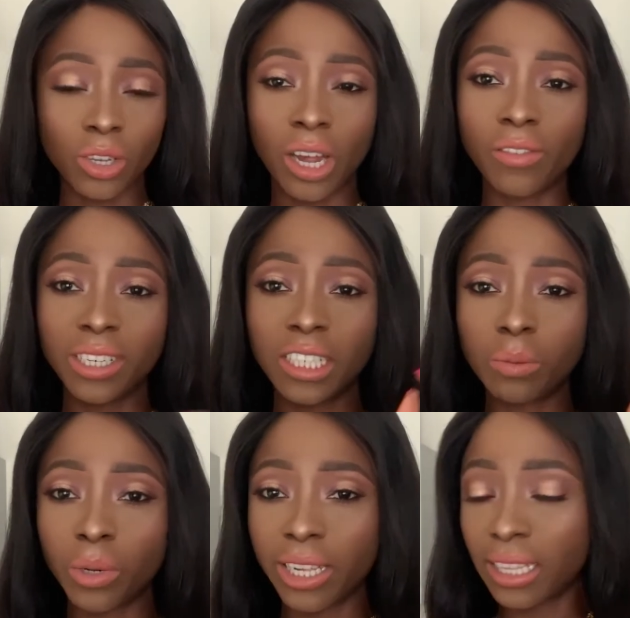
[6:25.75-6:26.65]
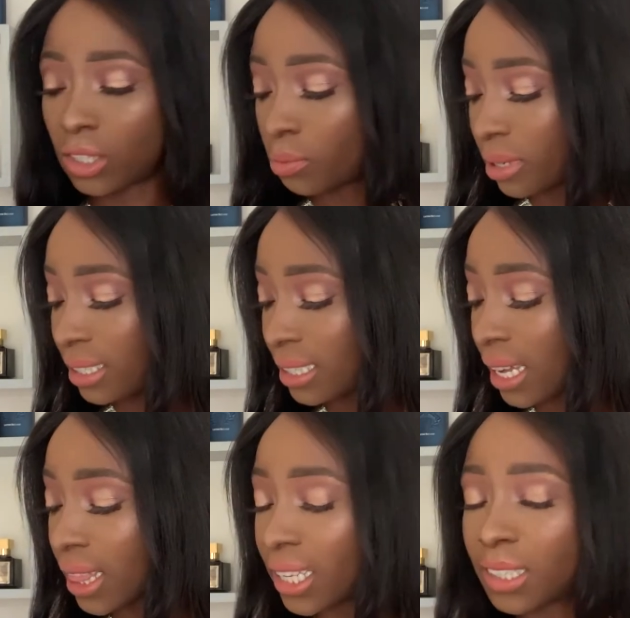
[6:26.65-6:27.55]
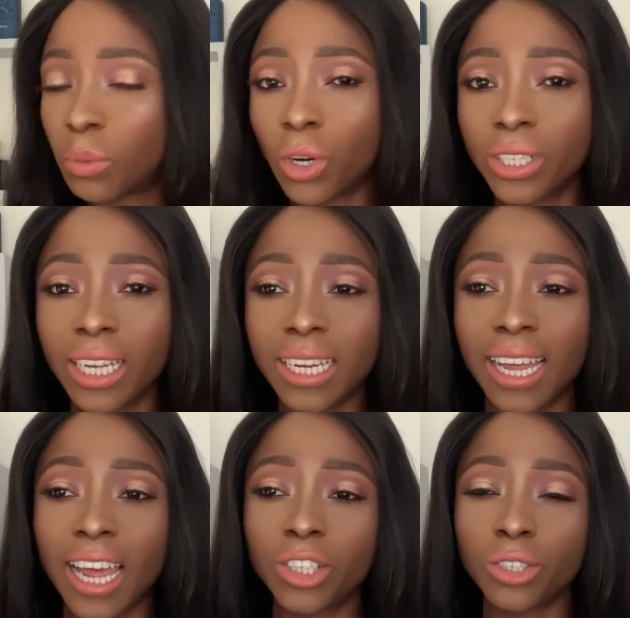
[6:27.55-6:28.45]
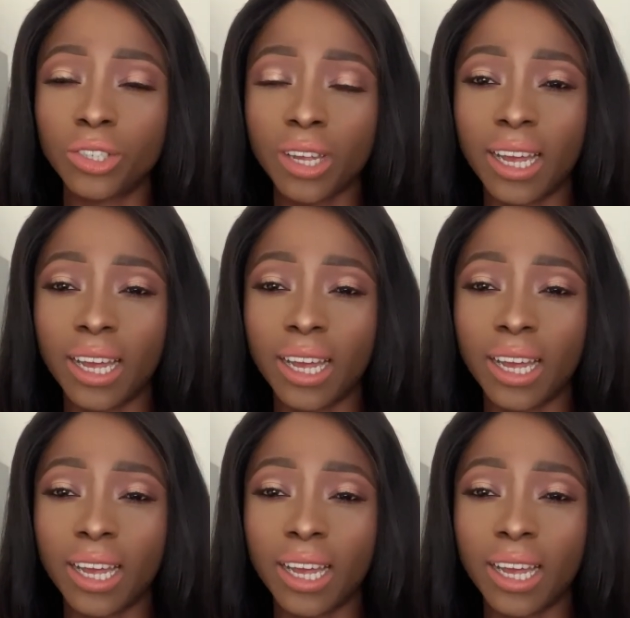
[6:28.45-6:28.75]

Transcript: So I already sprayed this on my skin this morning, and I just,